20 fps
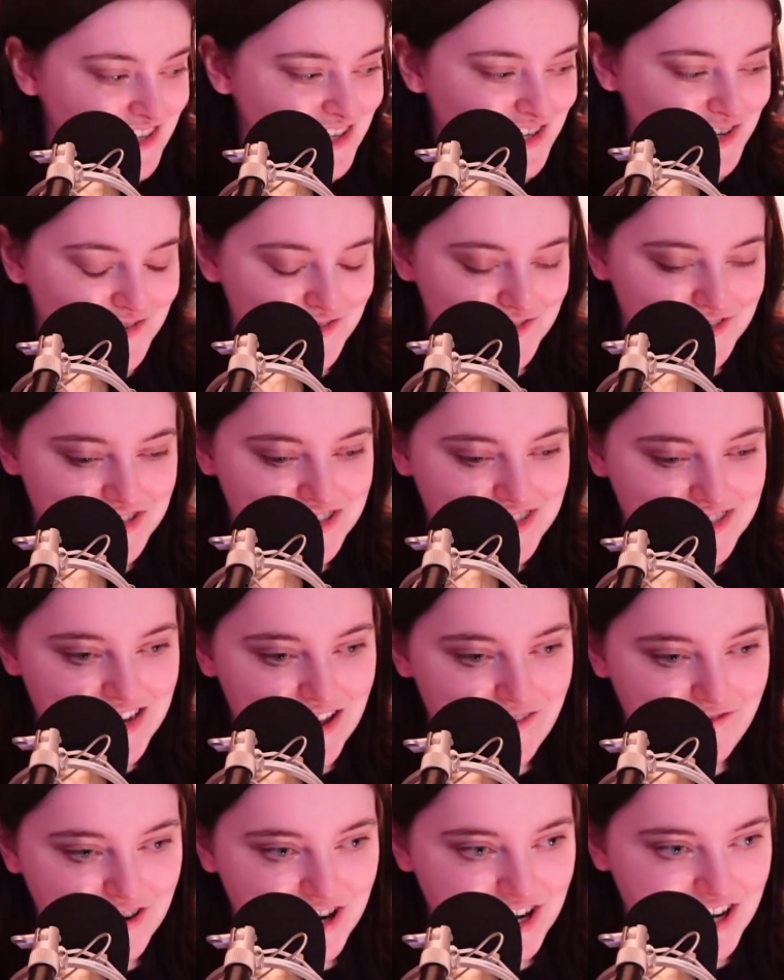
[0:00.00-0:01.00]
You know, it's
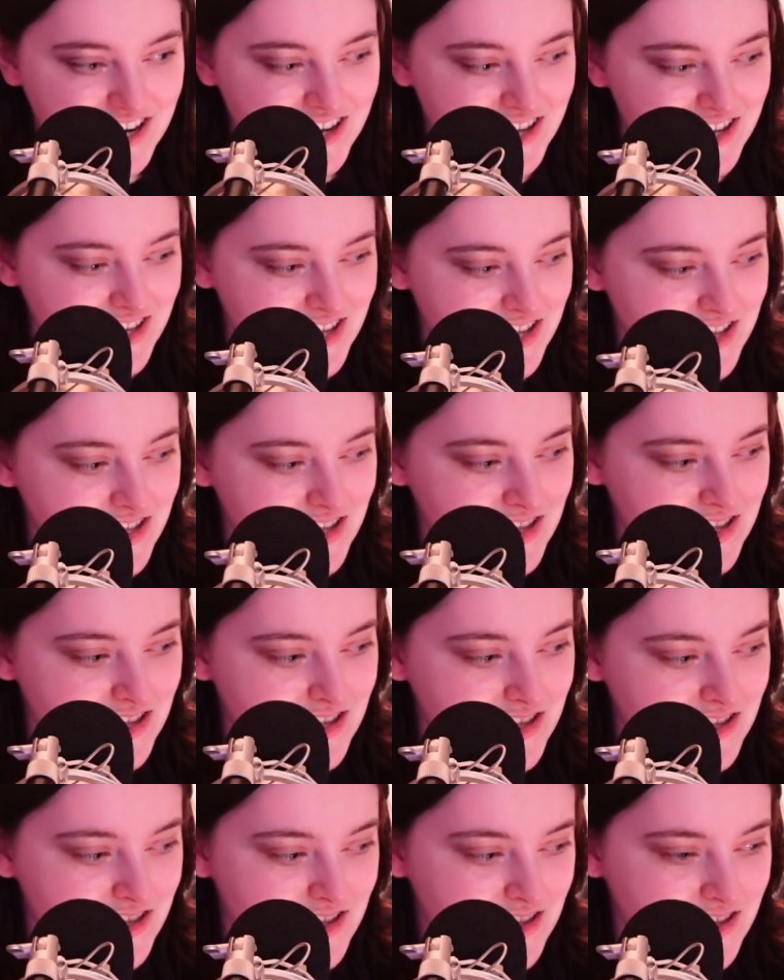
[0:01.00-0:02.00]
never
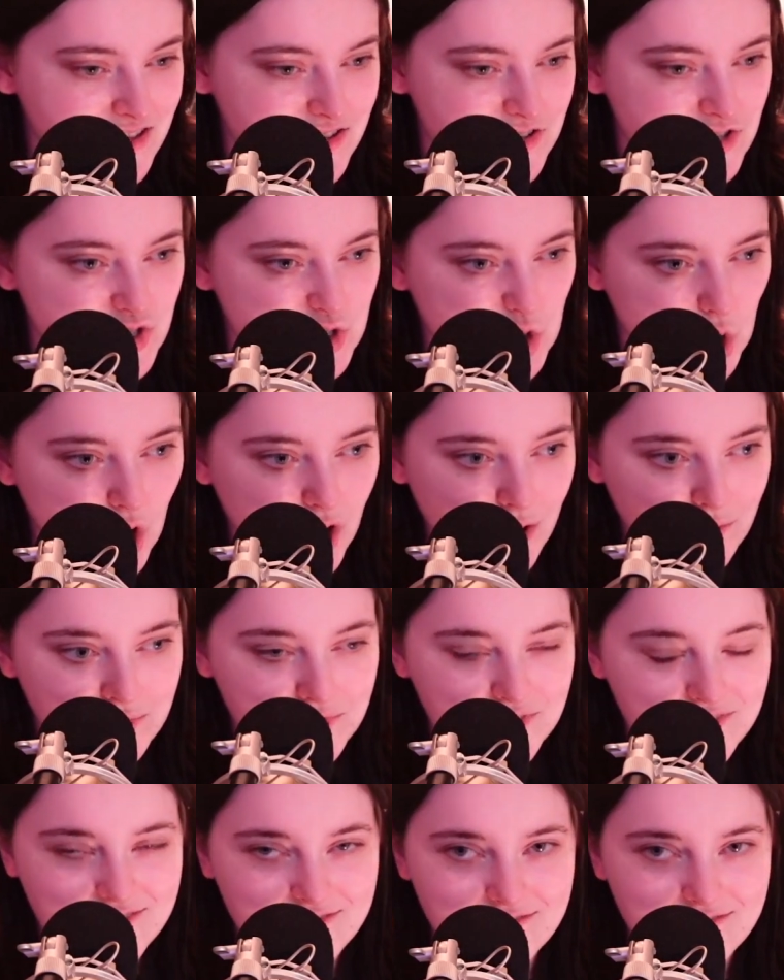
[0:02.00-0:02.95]
stop.